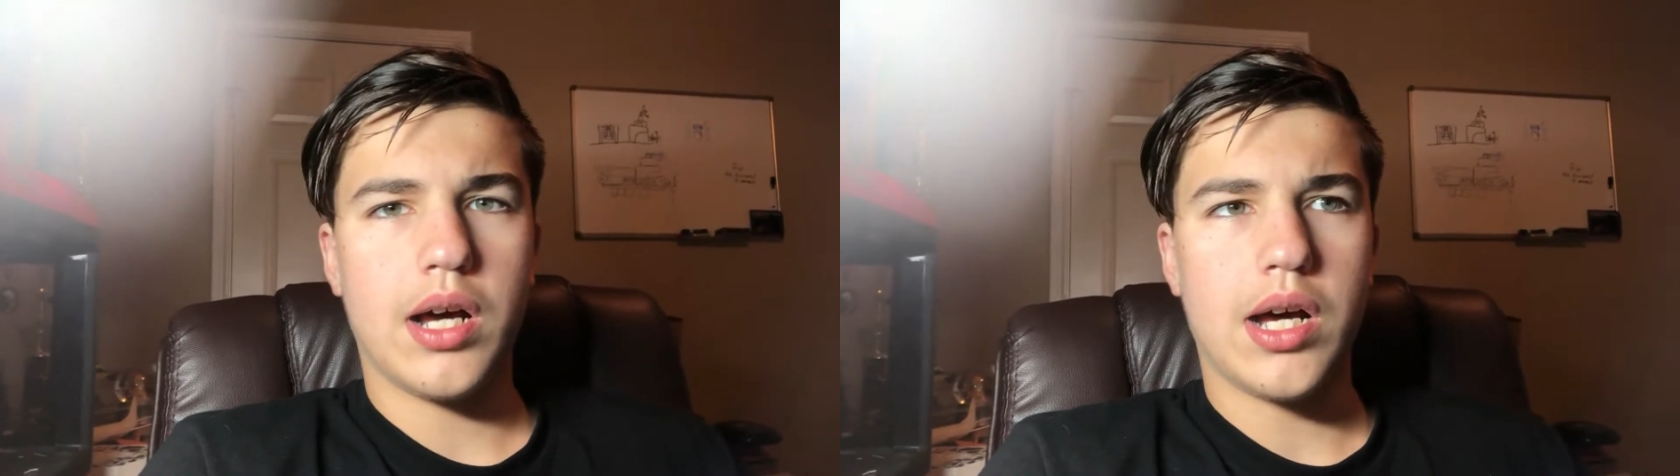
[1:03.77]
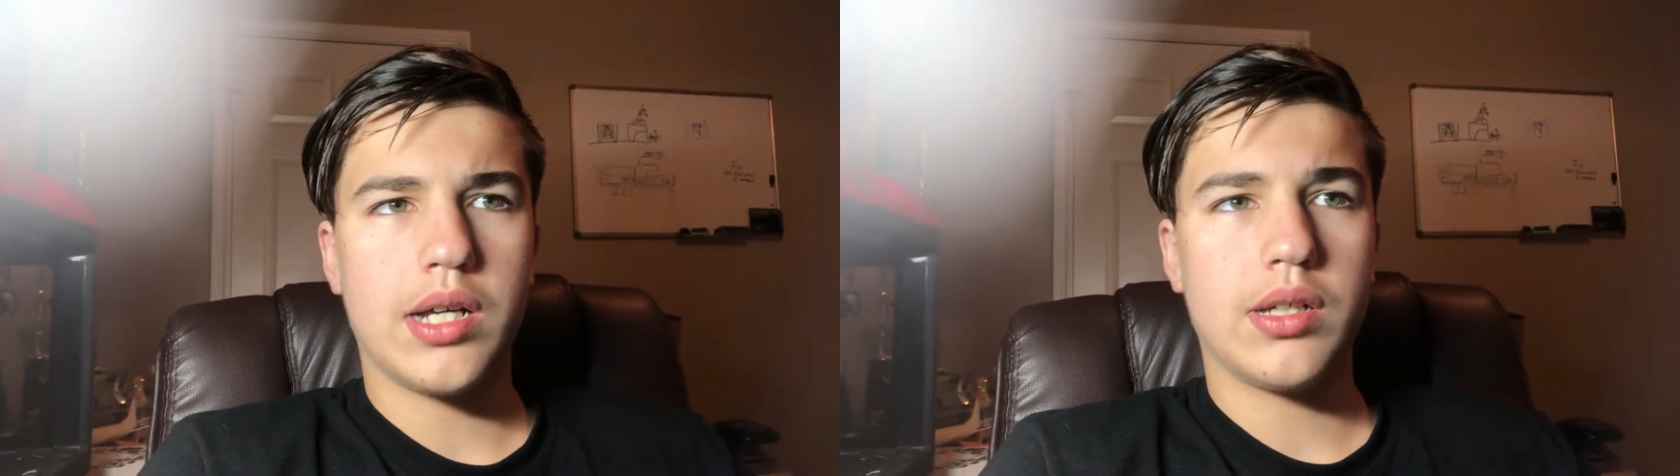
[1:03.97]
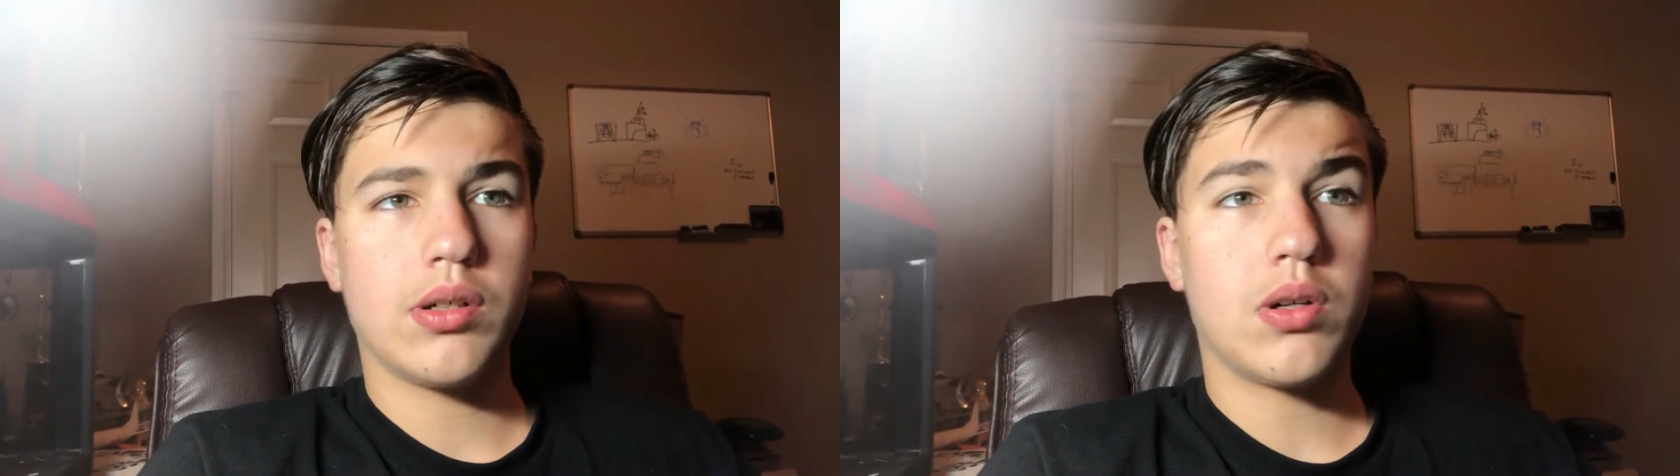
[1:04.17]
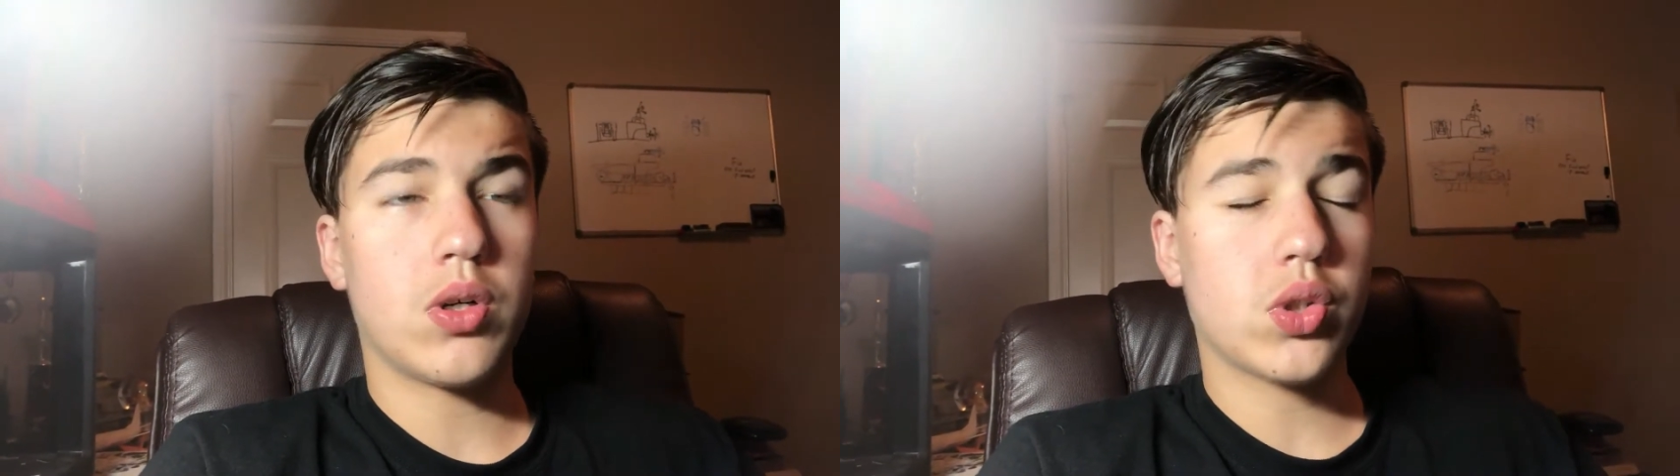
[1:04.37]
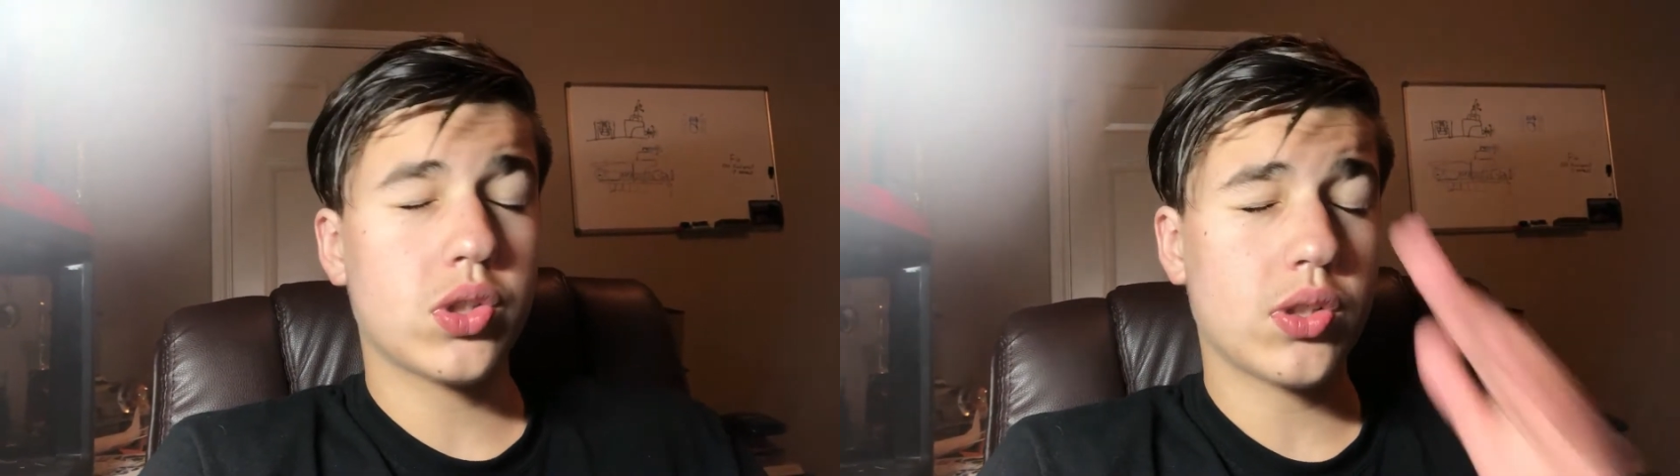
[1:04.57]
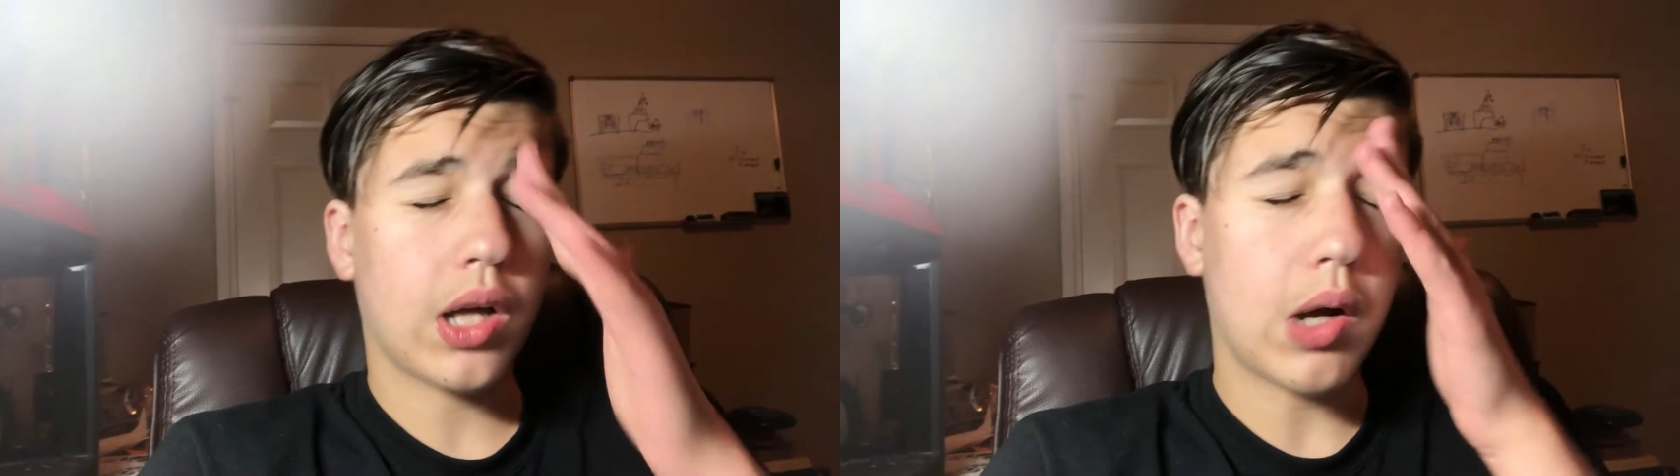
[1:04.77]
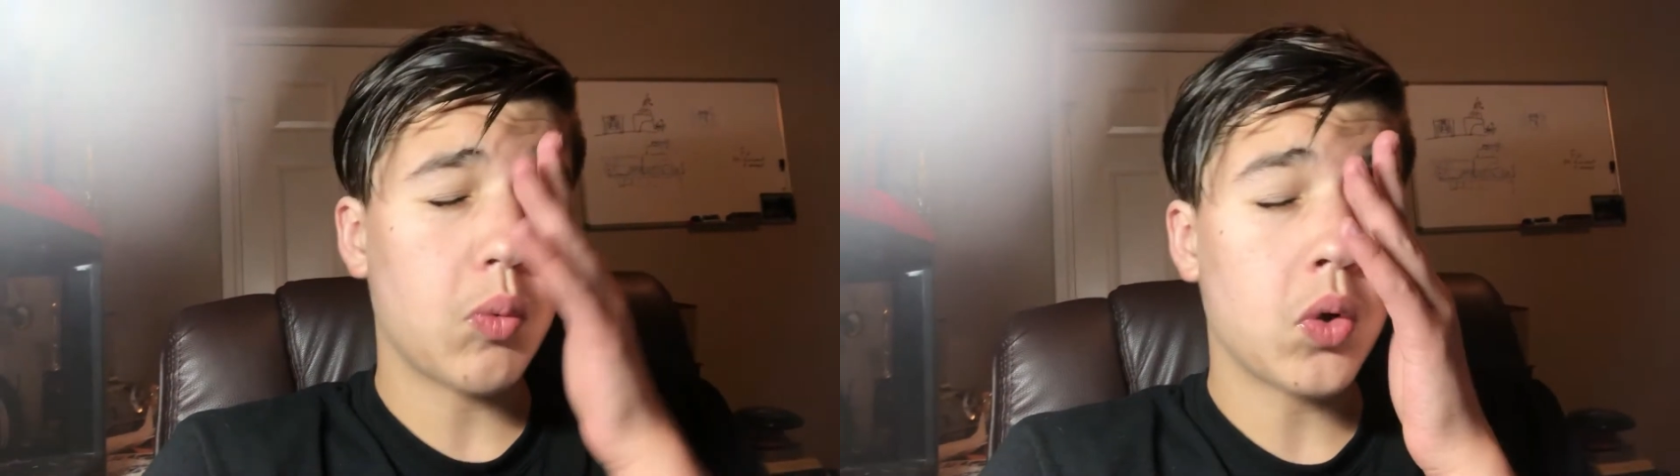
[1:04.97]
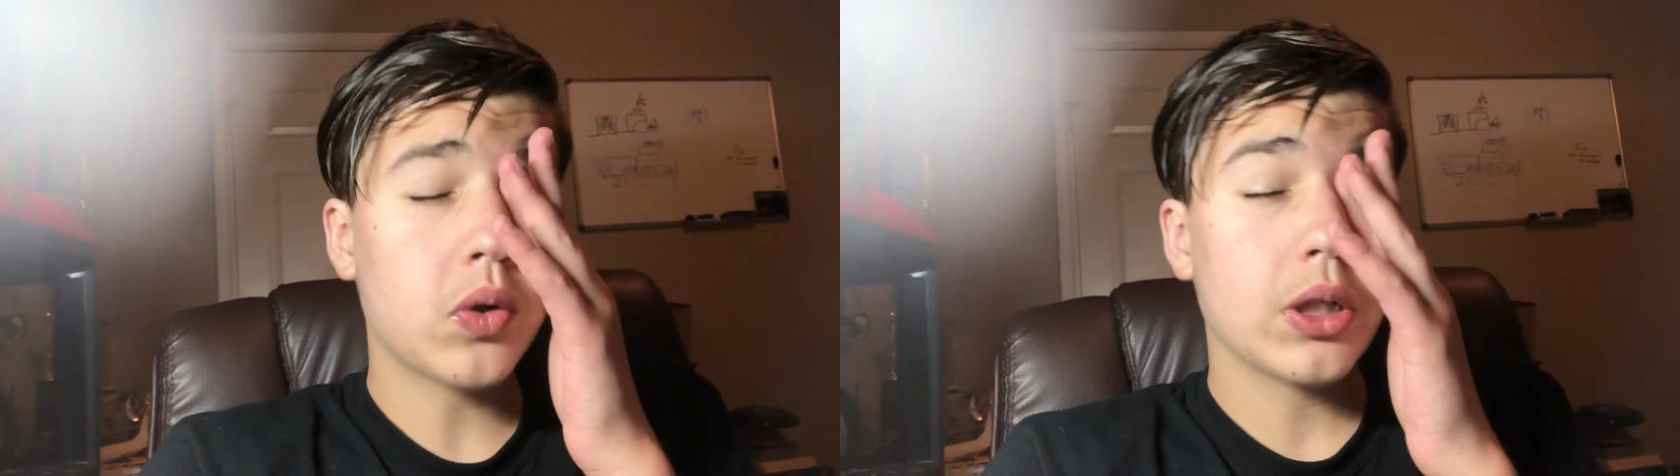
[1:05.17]
I also got
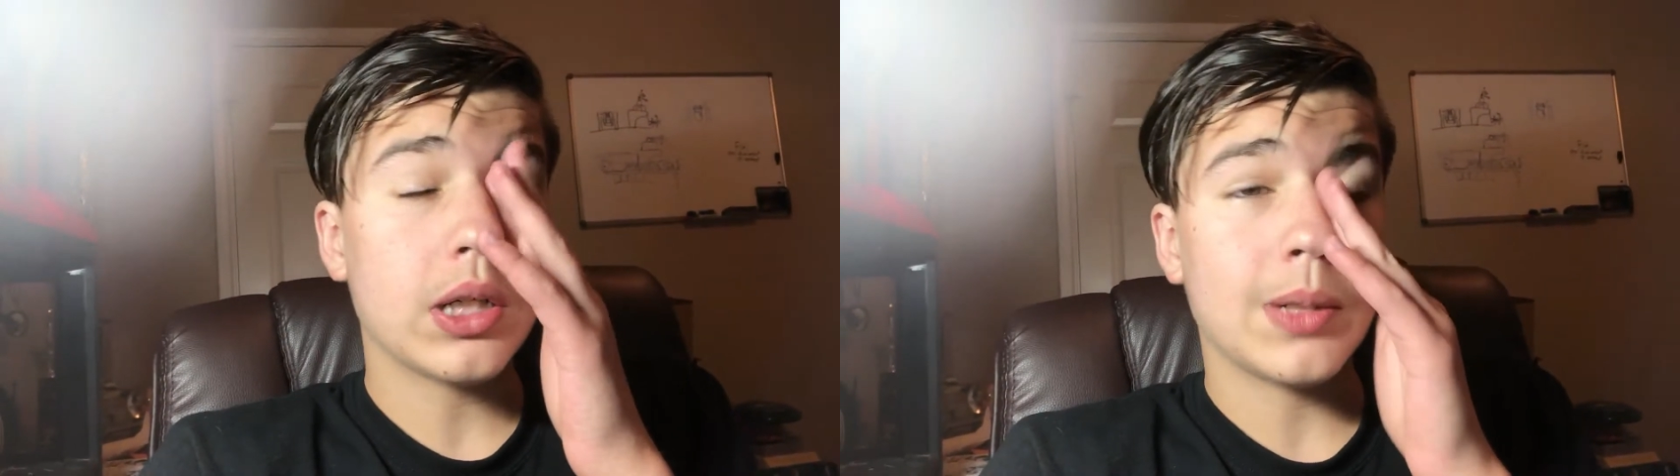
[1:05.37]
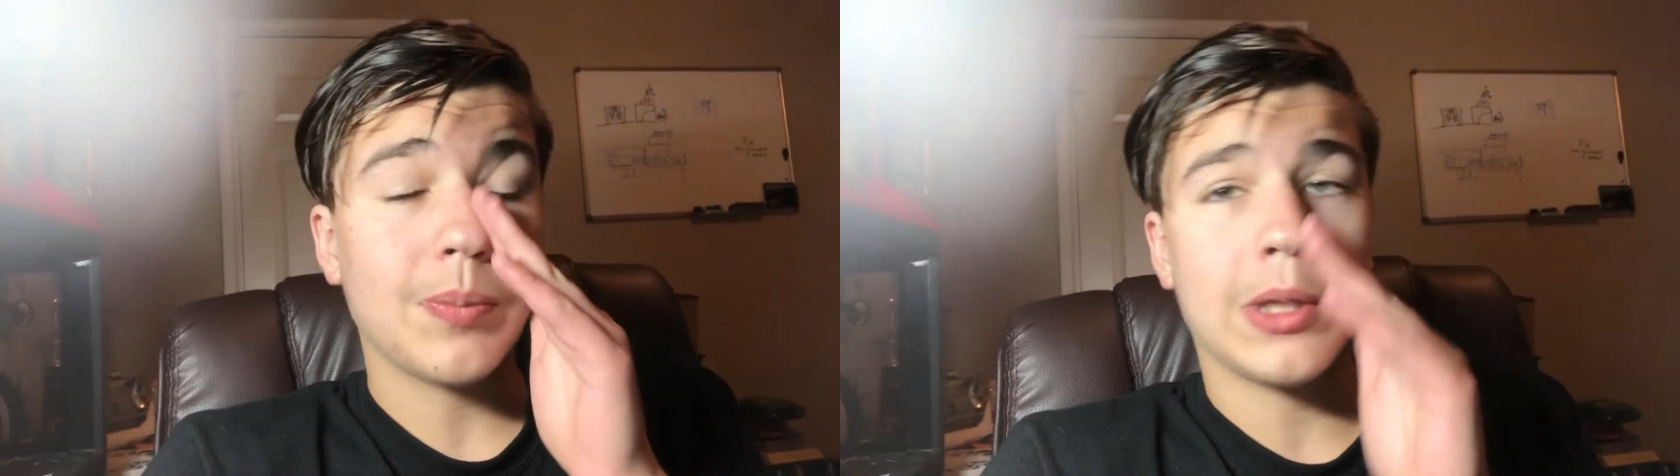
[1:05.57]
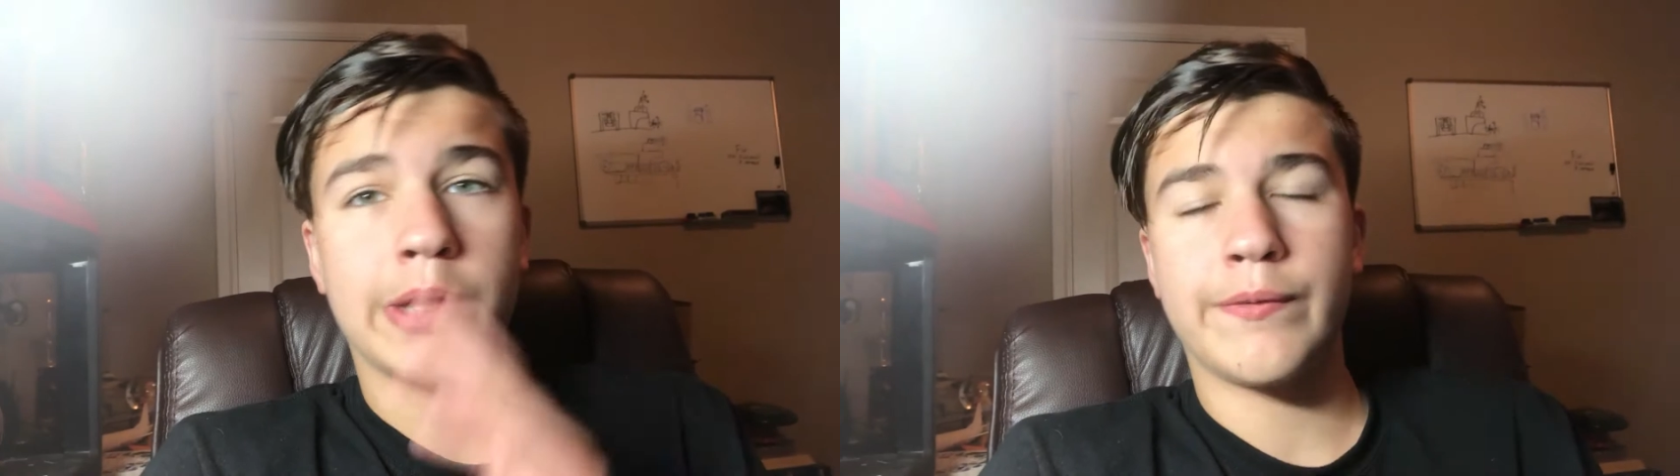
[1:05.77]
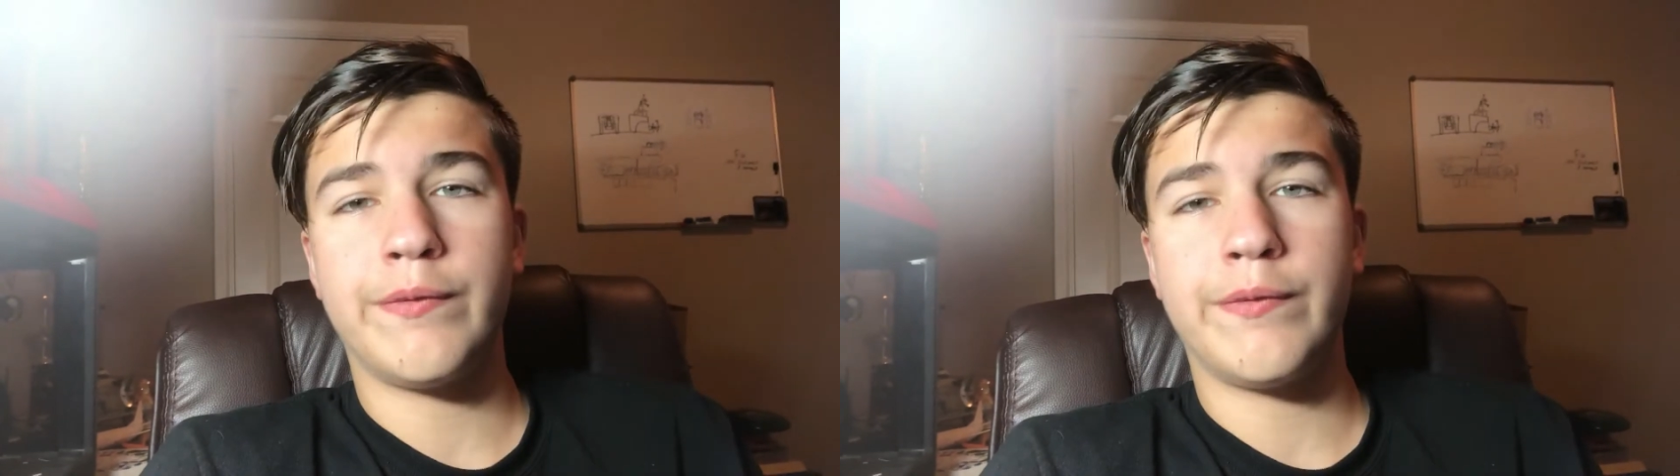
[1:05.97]
woken up, like,